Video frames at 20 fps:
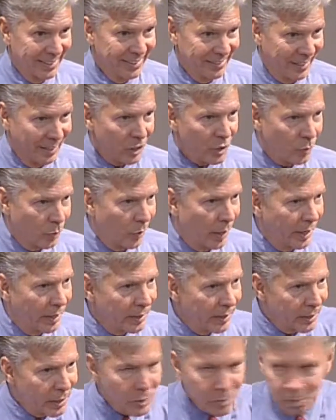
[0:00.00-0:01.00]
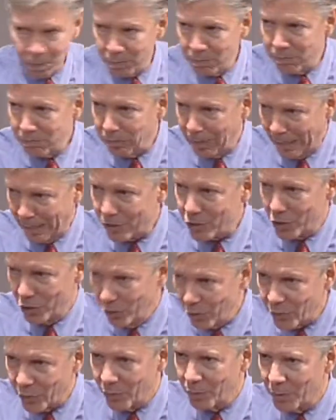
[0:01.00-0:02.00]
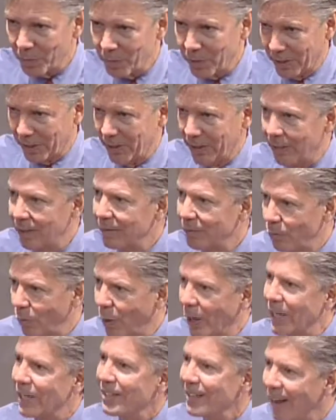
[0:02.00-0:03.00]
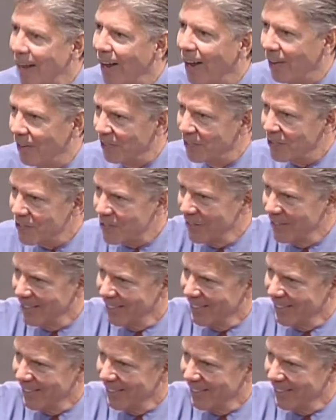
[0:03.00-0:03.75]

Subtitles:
And that's why these black children were picking white dolls.